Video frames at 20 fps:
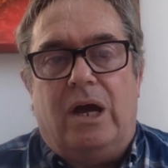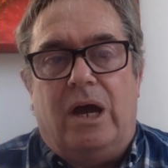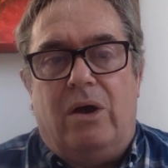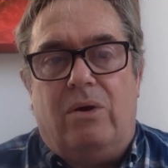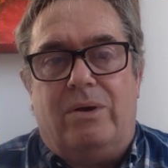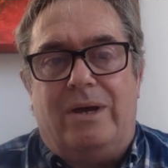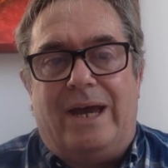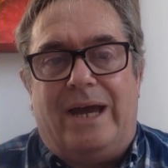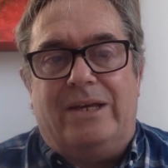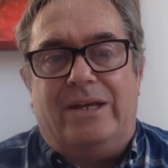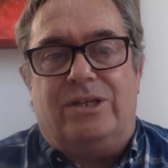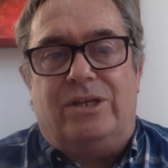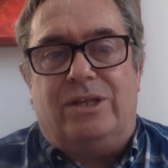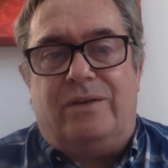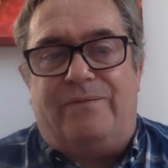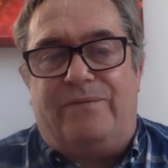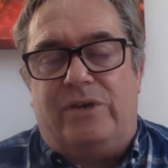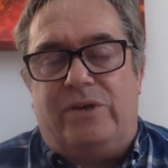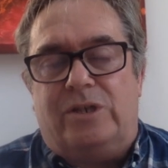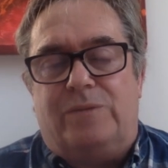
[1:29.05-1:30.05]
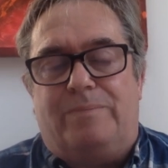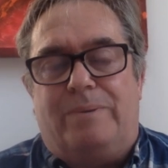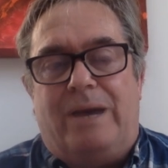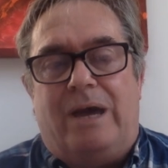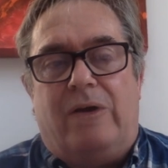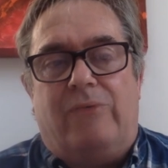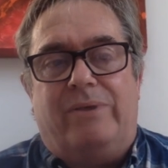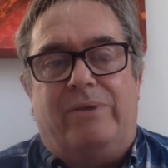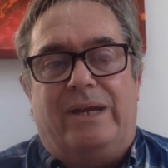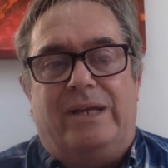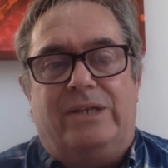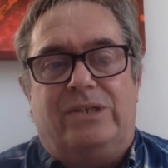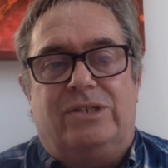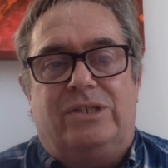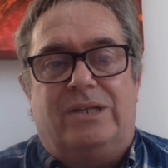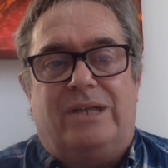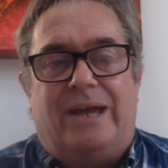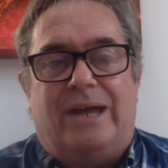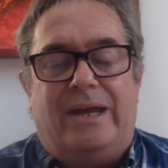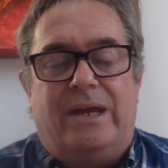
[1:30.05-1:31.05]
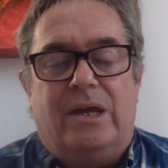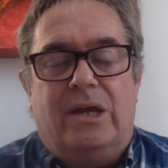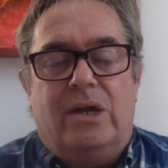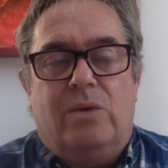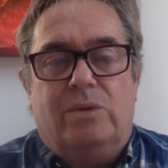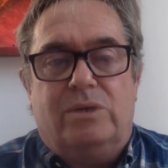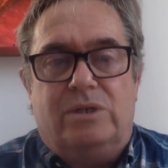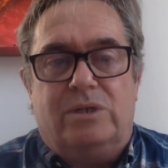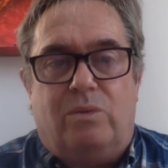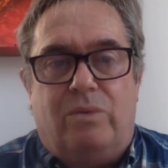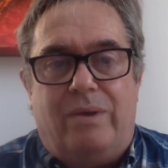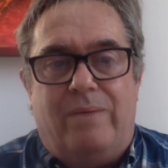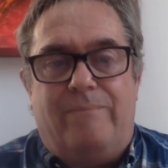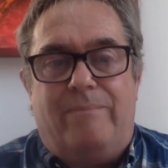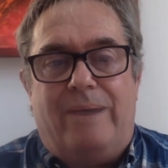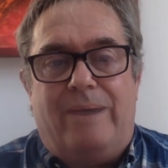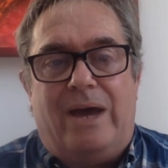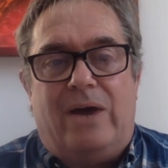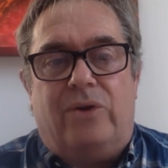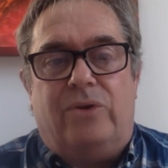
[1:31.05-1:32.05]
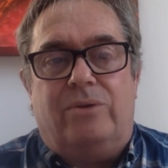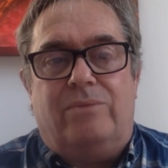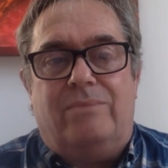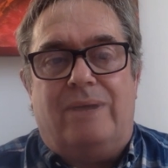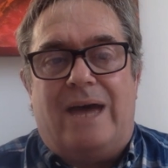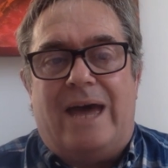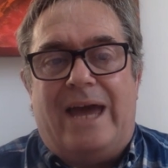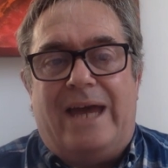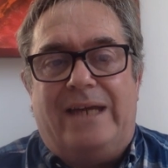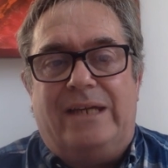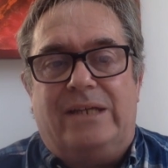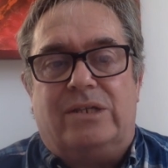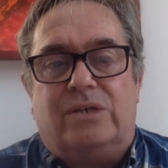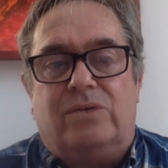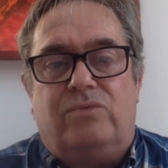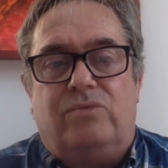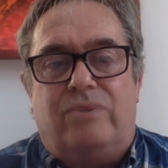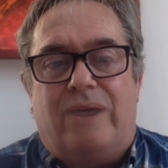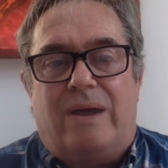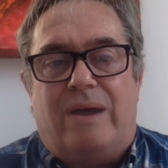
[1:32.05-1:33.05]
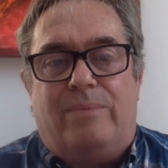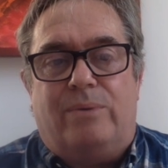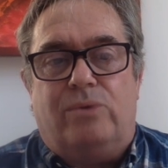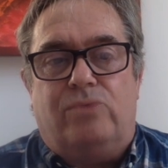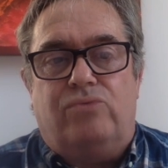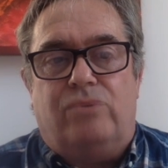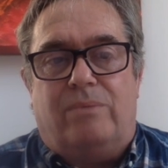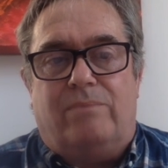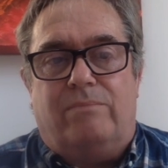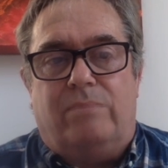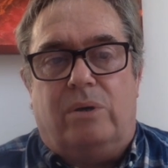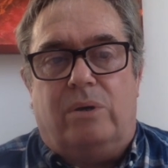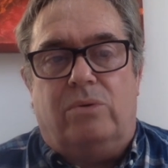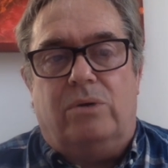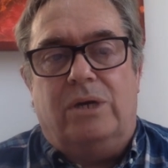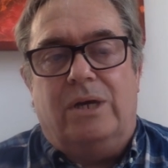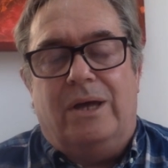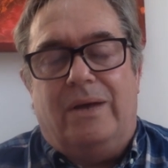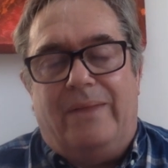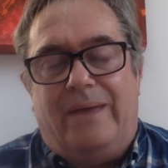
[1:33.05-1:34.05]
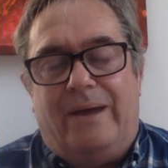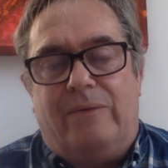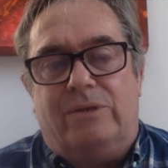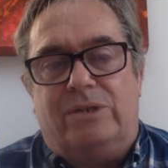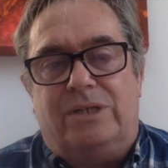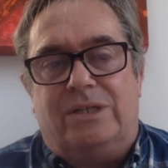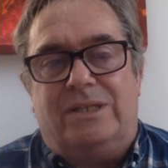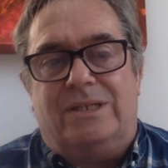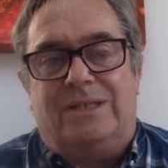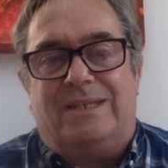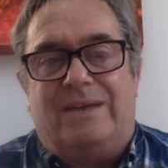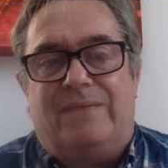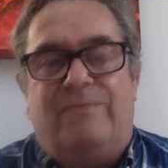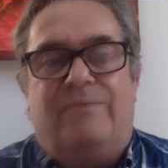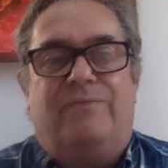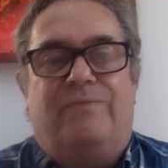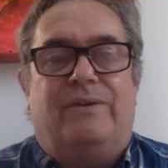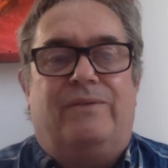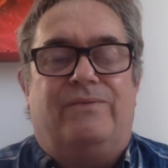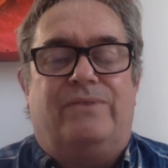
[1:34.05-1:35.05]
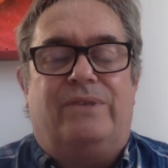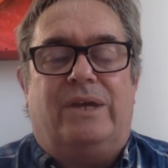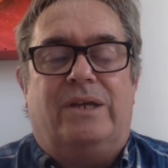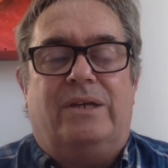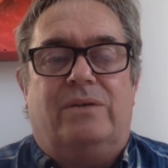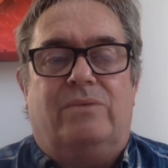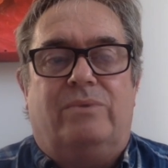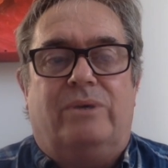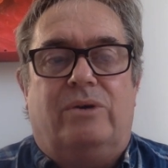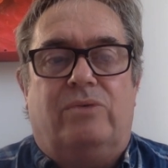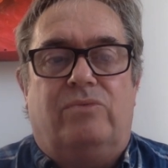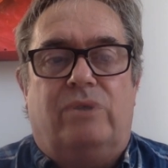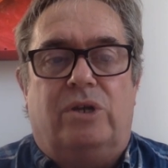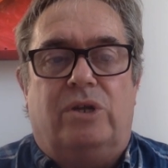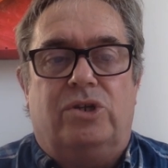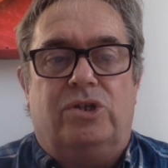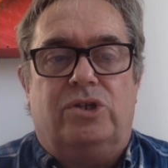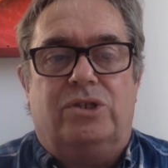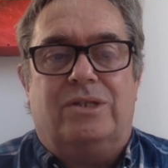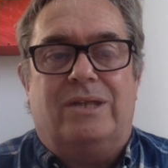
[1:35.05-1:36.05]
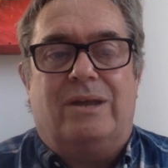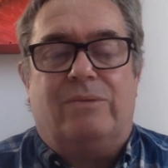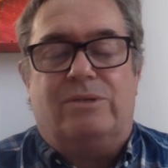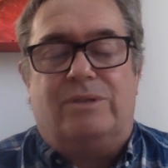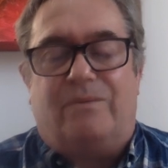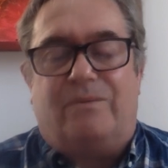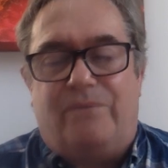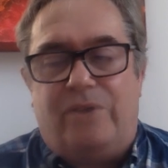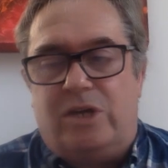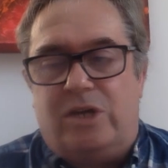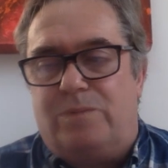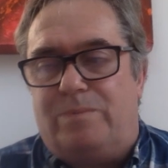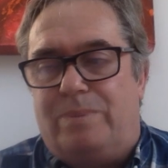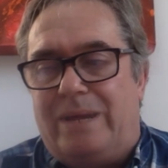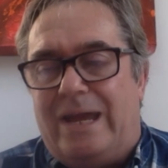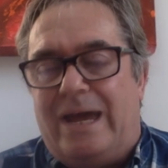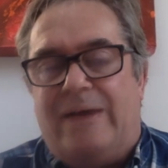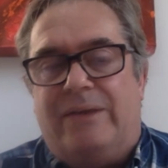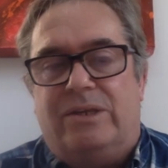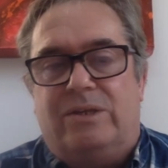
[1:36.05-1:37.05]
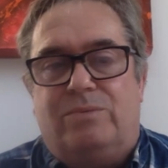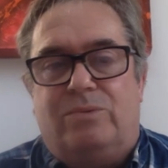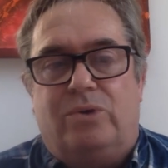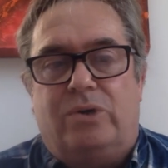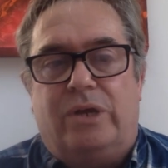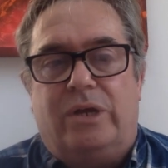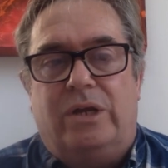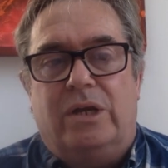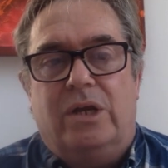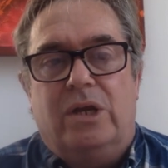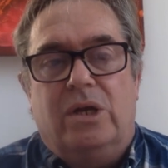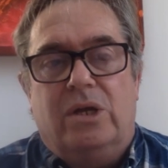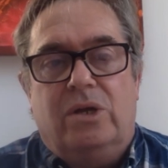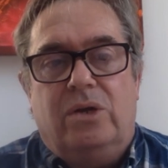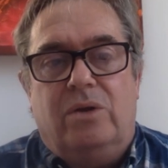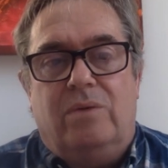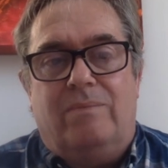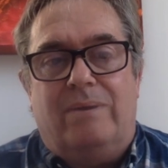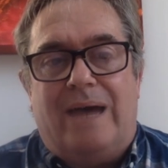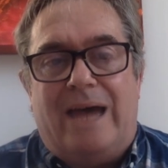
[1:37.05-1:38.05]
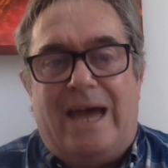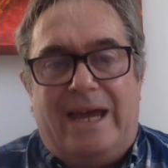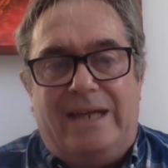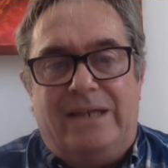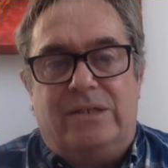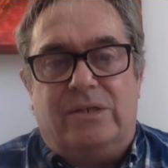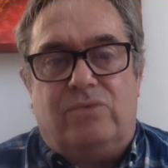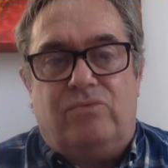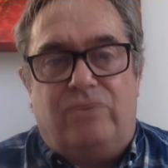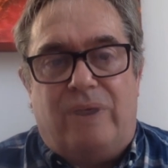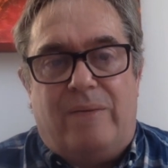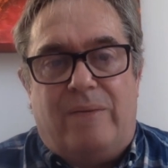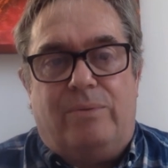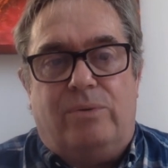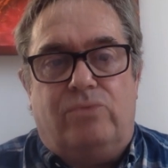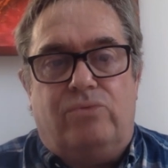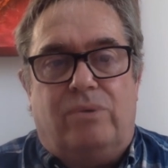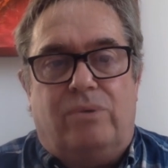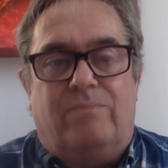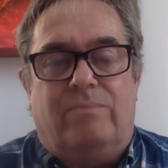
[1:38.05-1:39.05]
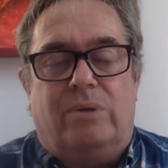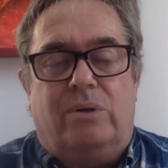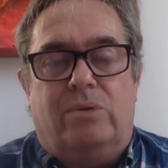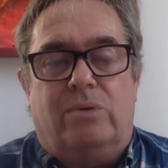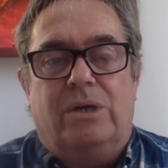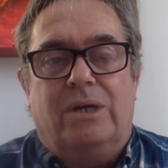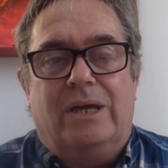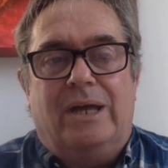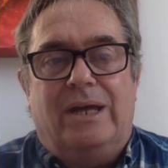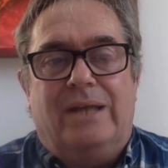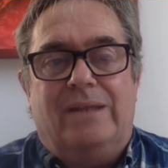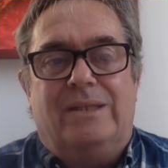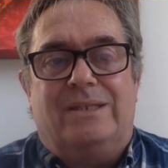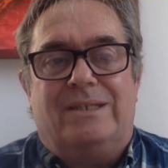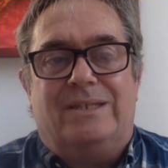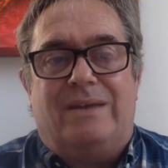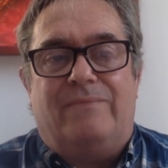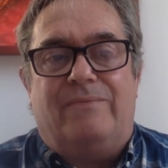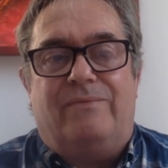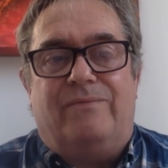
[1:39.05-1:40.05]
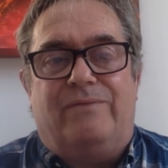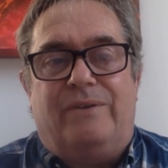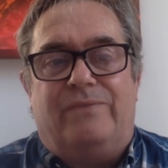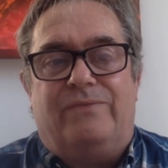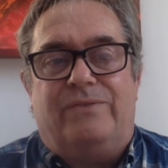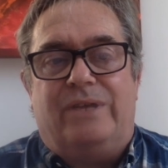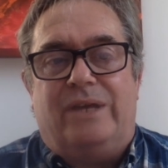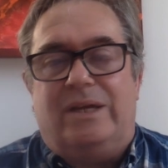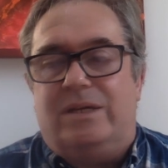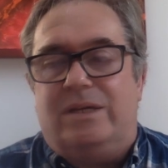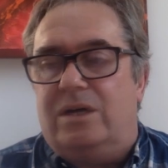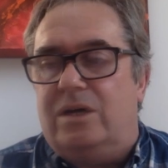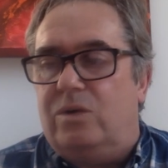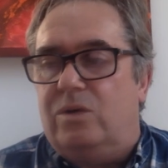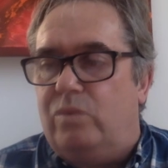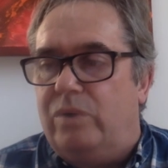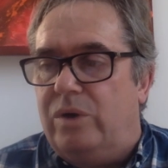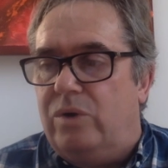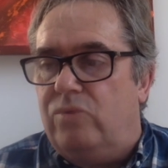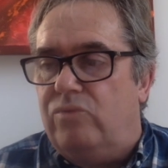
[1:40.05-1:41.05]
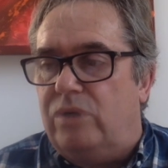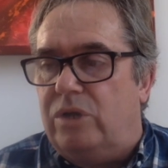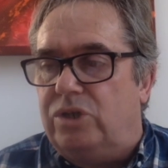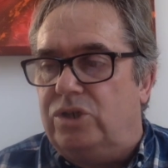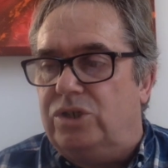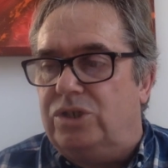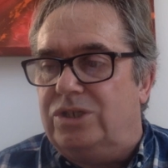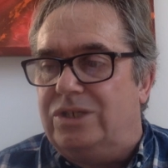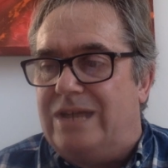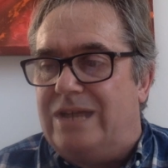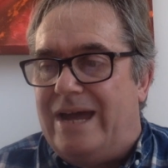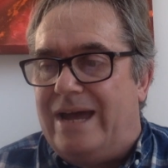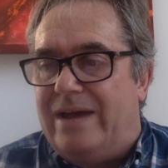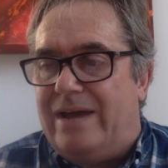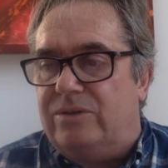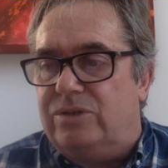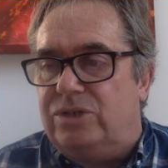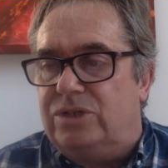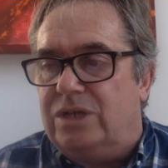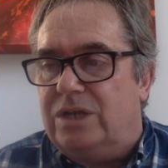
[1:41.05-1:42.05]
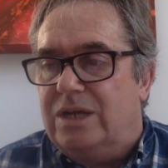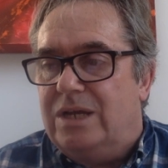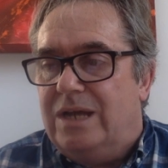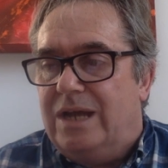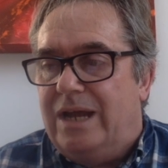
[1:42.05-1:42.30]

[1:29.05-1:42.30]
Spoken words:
Okay, so the first bet I released today was a win bet on number 8, Rebel Rumble, and that was in the 7.15 at Will Rogers. That was the first bet out this morning, number 8, Rebel Rumble, in the 7.15 at Will Rogers Downs.